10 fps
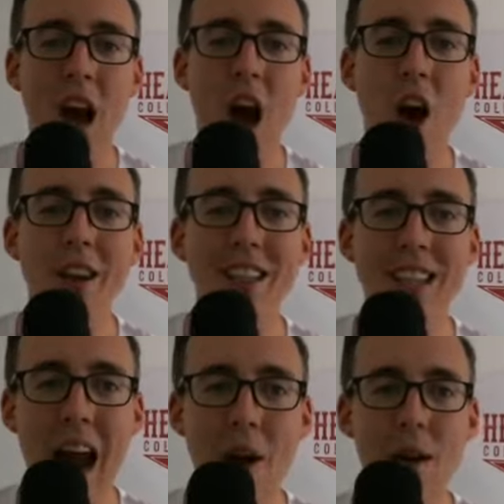
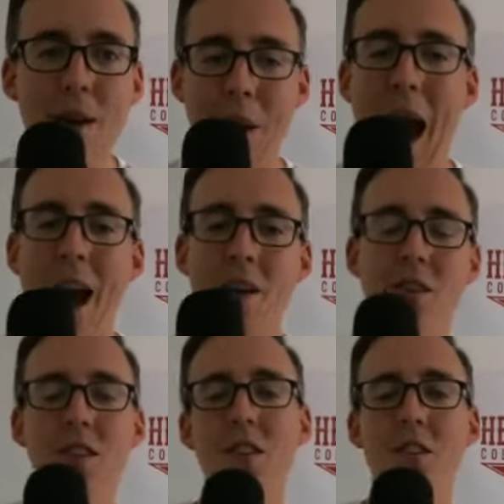un-Gary
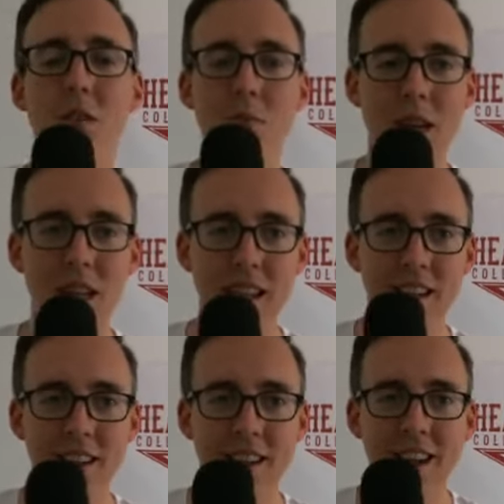Patterson to me.
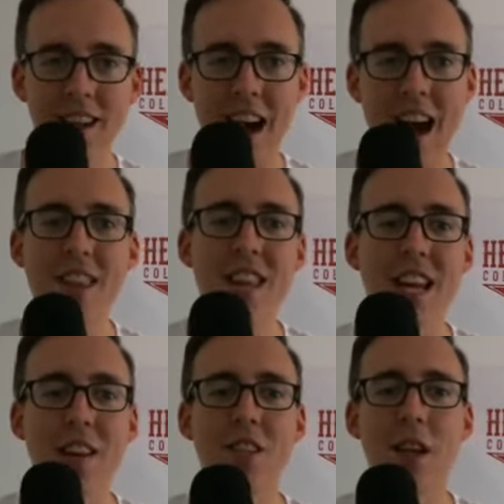I
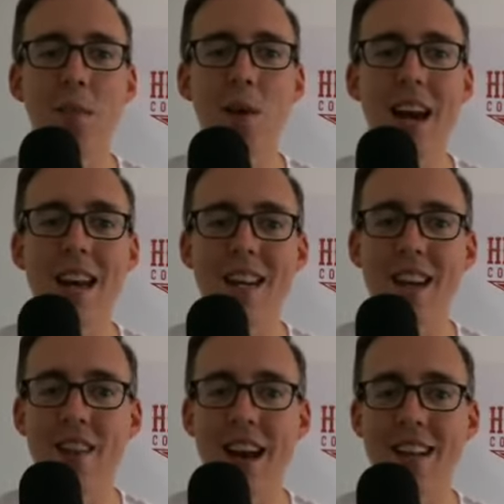think if someone had
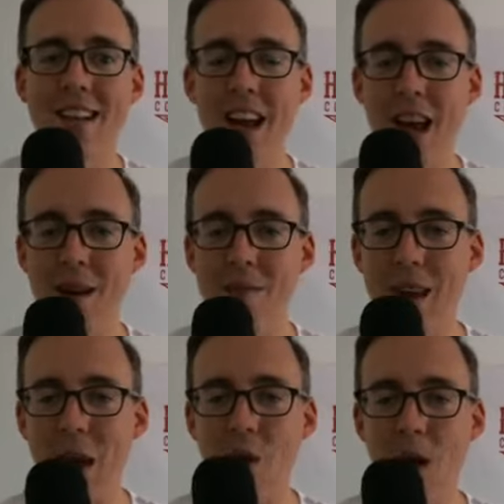done that to him,
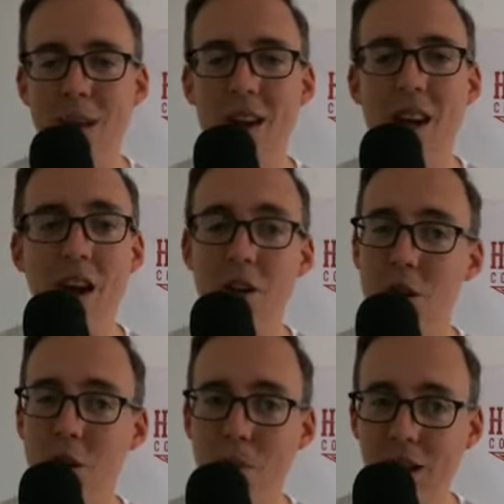he would have been none
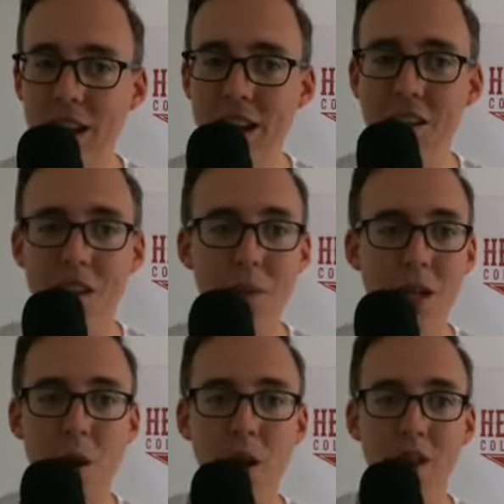too pleased, to be
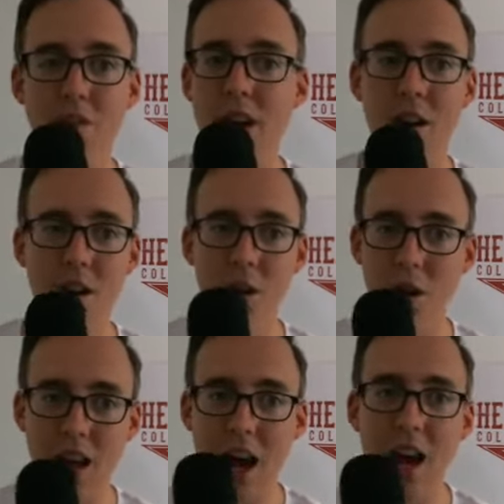totally fair and
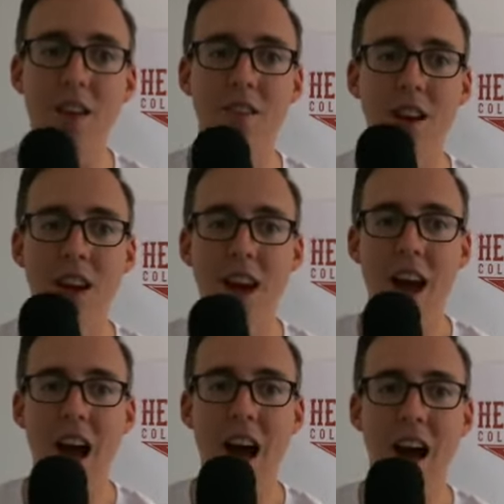totally honest.
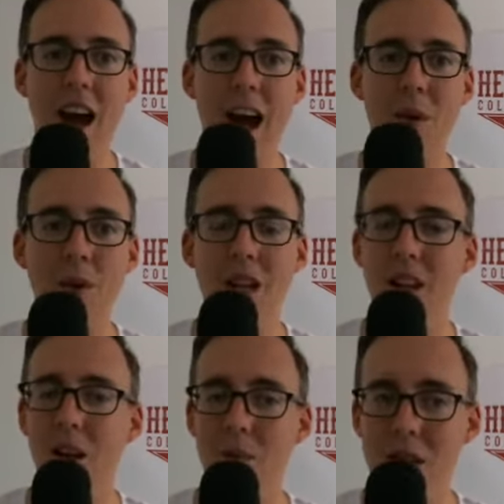I was a
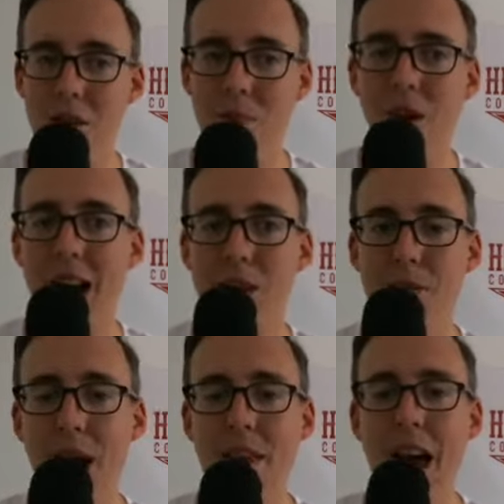little bit surprised
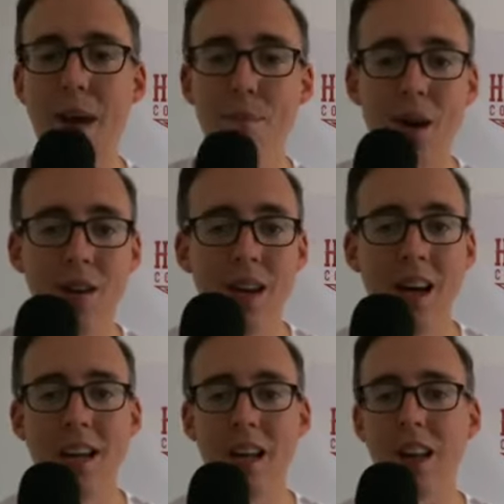by that, but
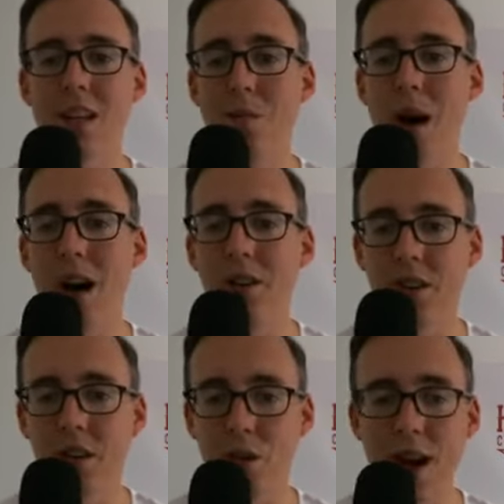to Les
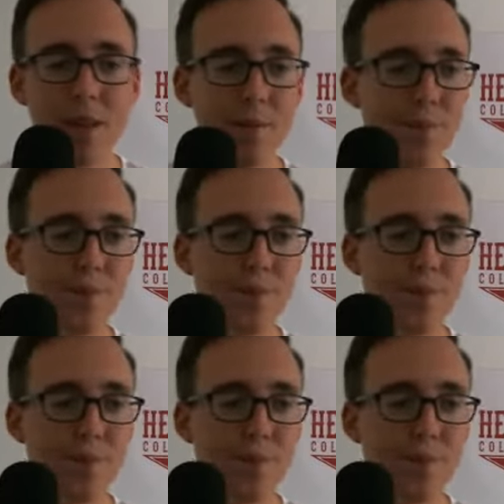Miles' credit,